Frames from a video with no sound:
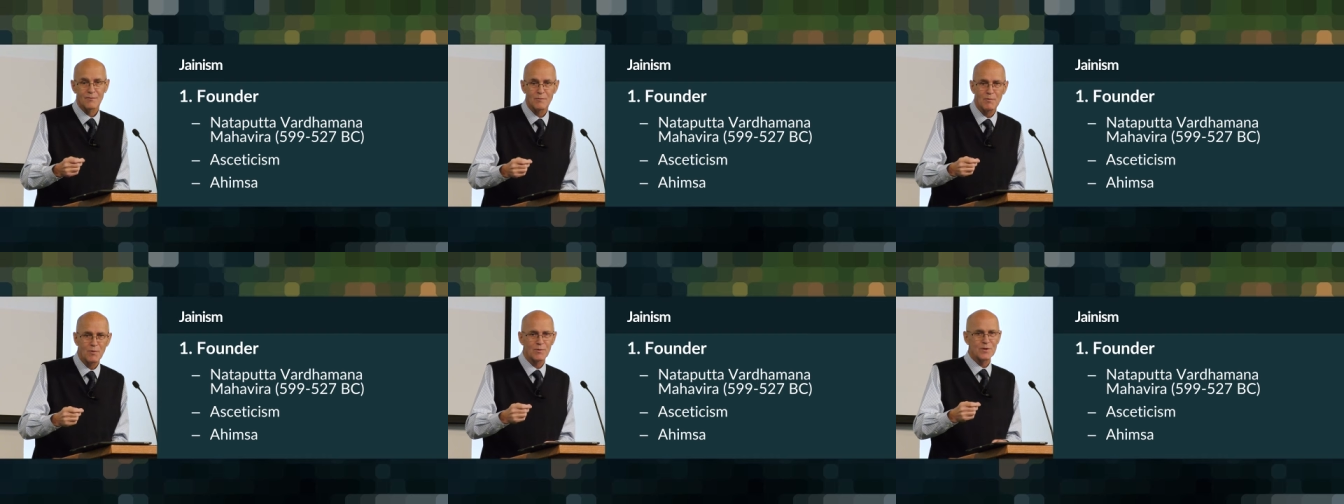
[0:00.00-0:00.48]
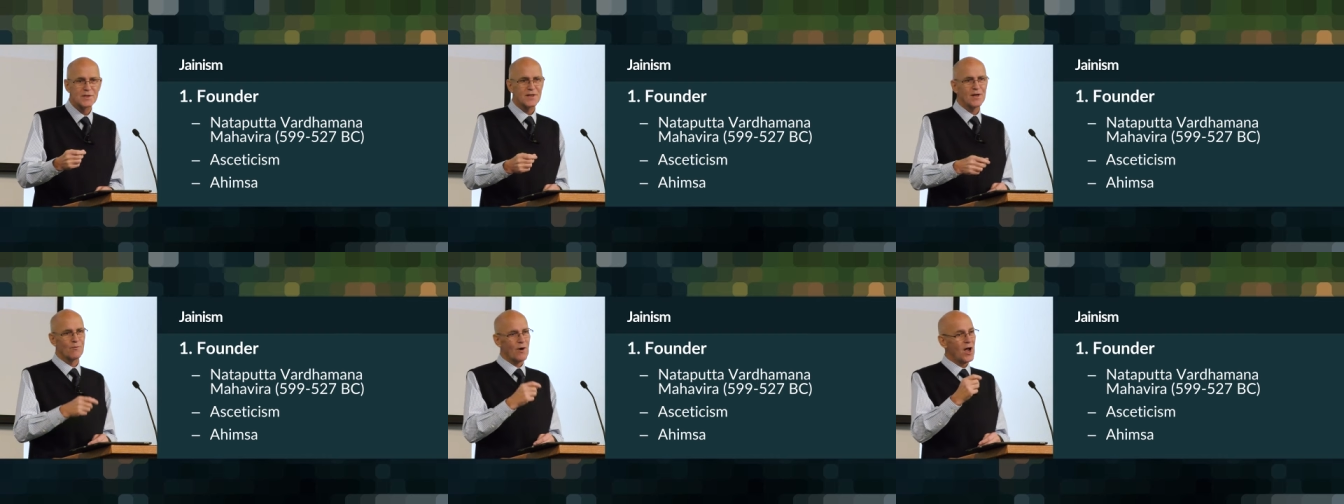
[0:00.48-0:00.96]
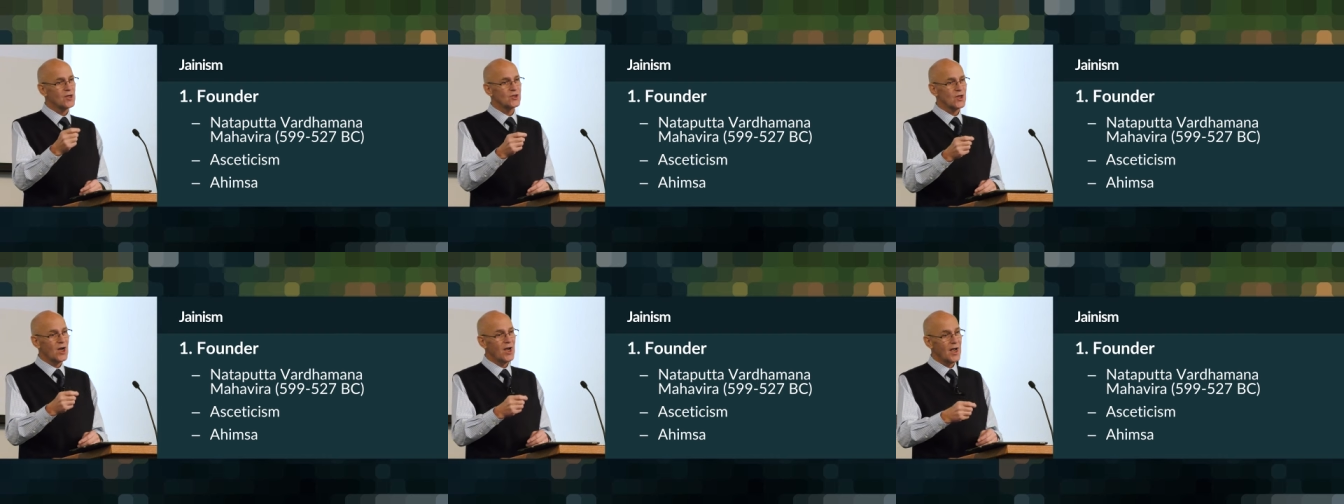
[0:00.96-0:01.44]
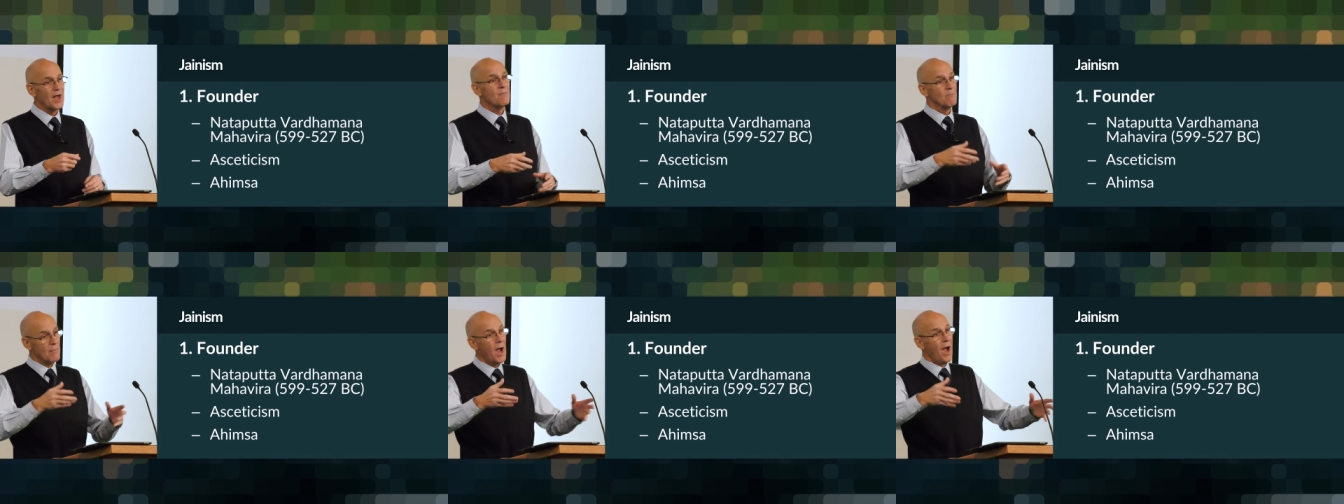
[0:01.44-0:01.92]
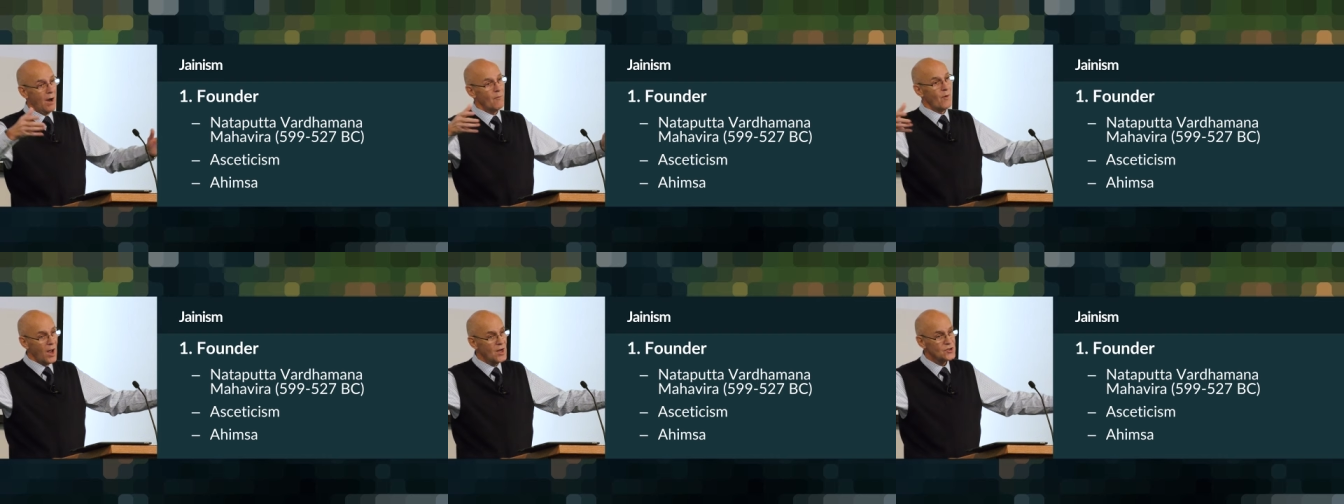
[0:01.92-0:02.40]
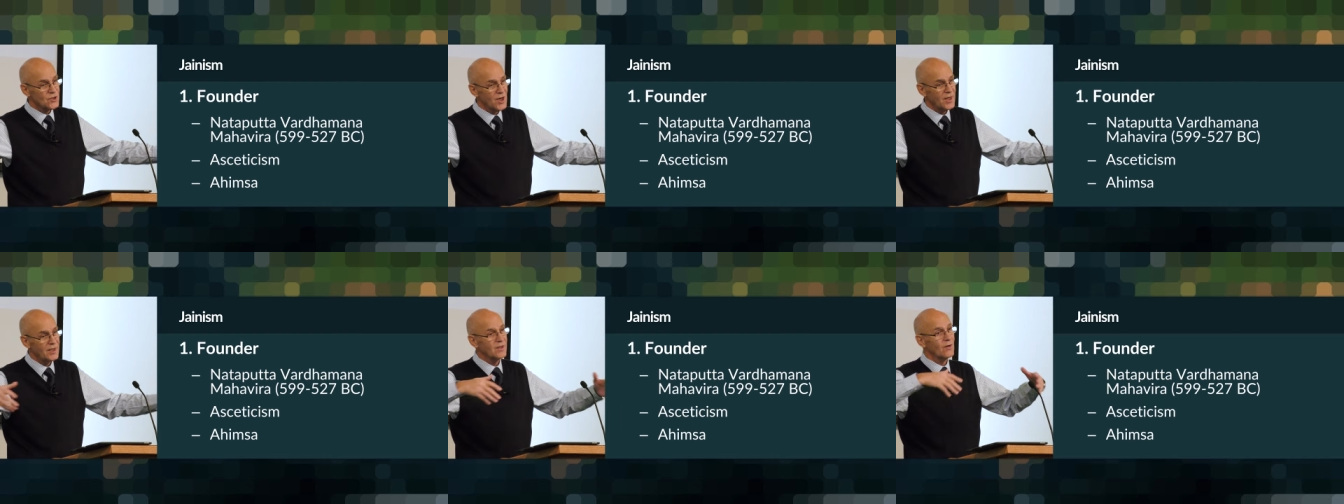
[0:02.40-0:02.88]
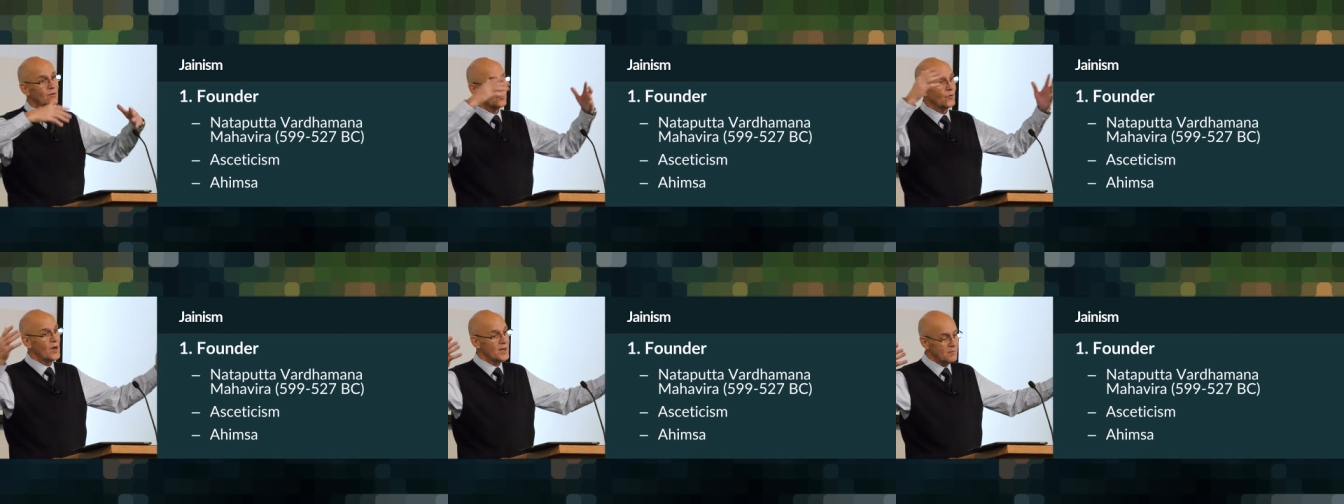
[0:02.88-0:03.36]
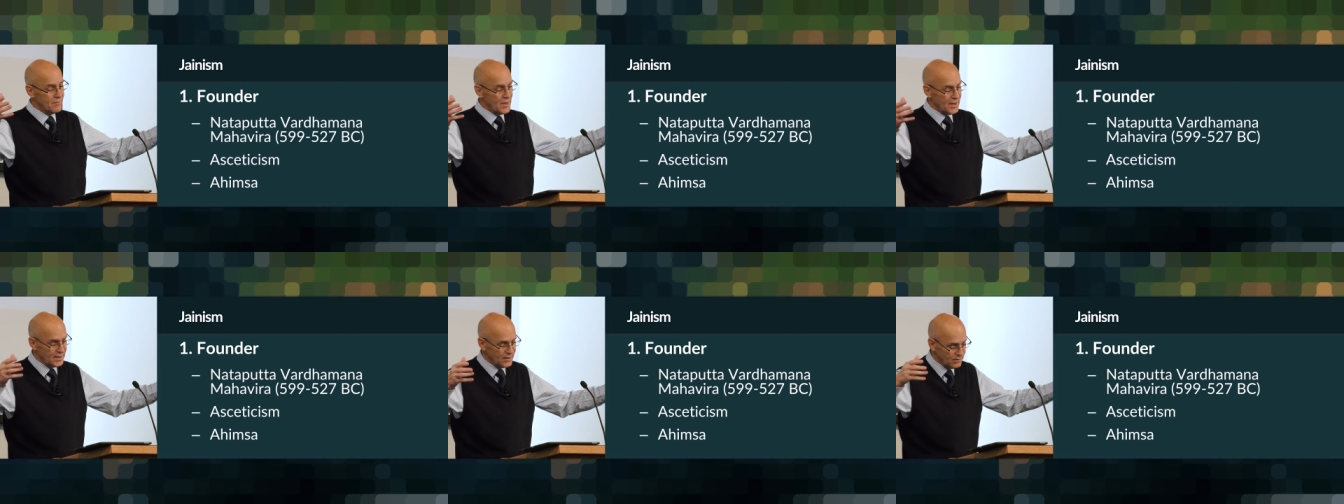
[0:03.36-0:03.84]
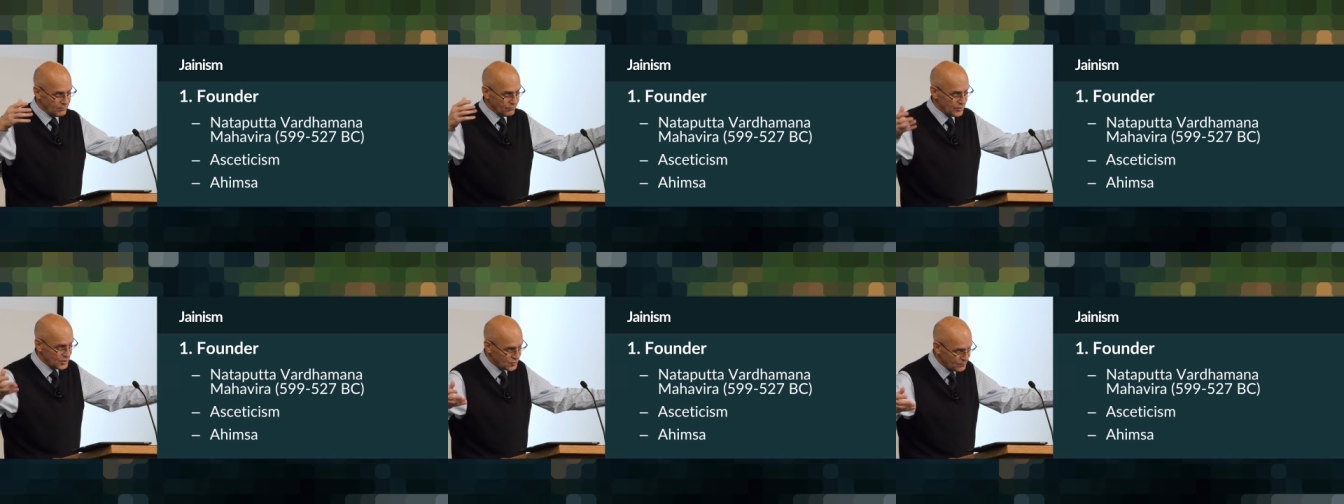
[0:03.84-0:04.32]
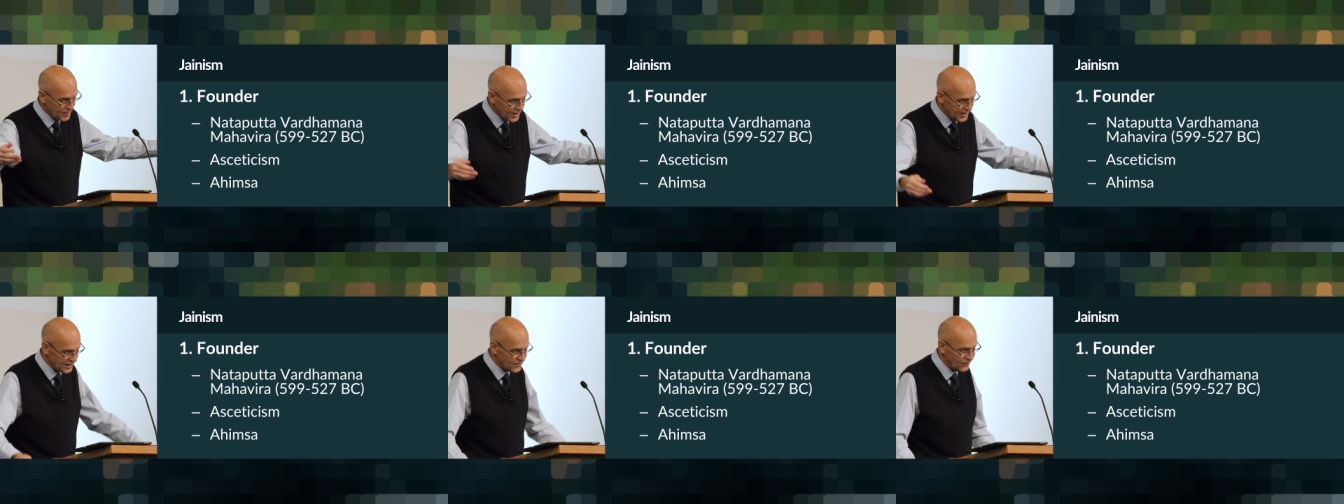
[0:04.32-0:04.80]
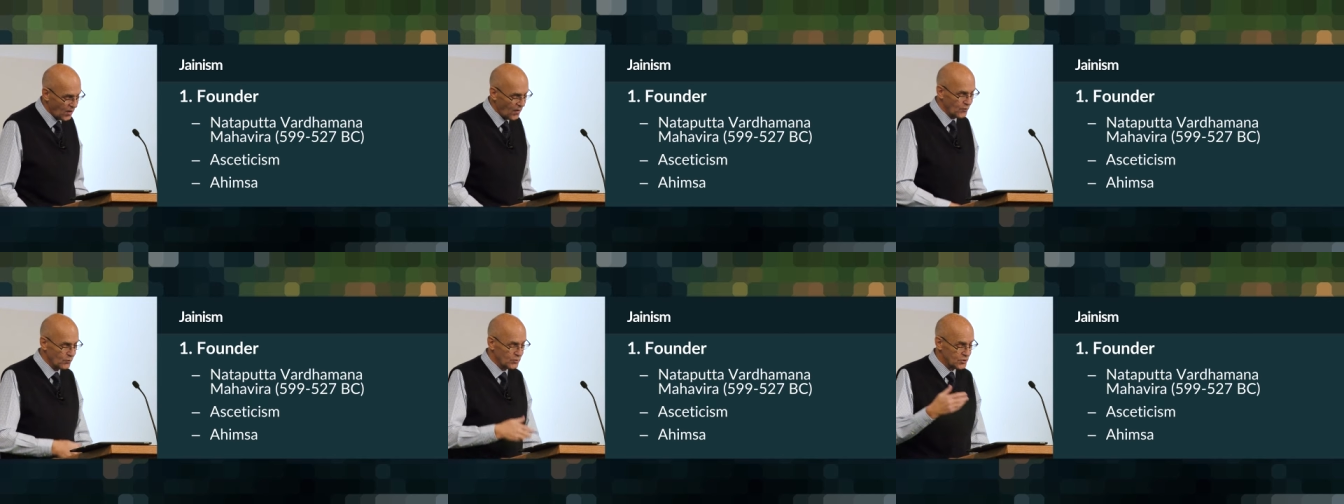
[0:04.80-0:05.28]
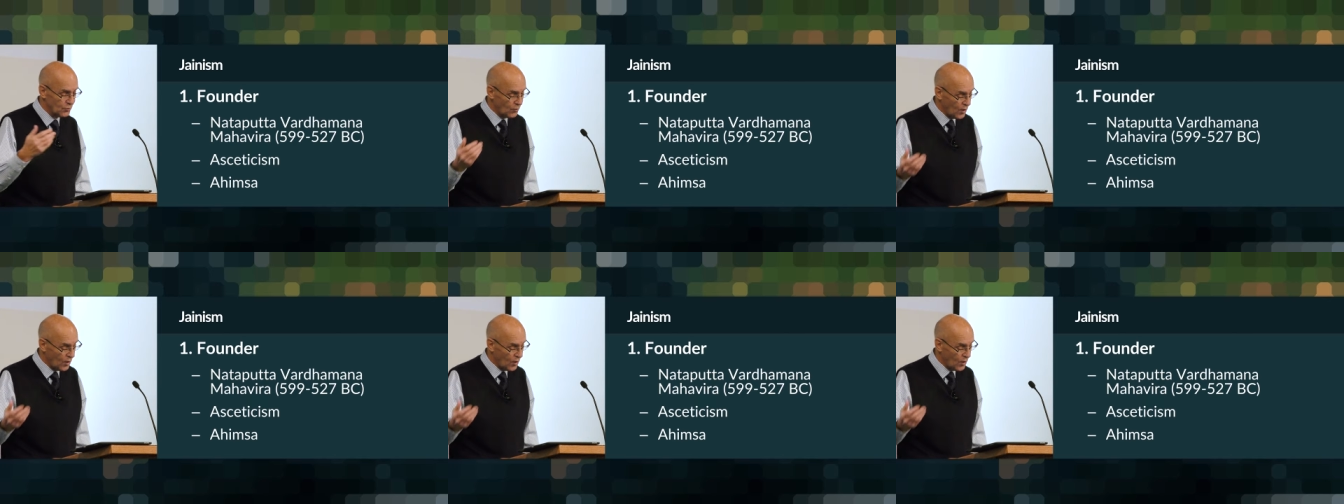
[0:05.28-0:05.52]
Remember we said Raja and Maharaja, you know, great men, rich men. His father was a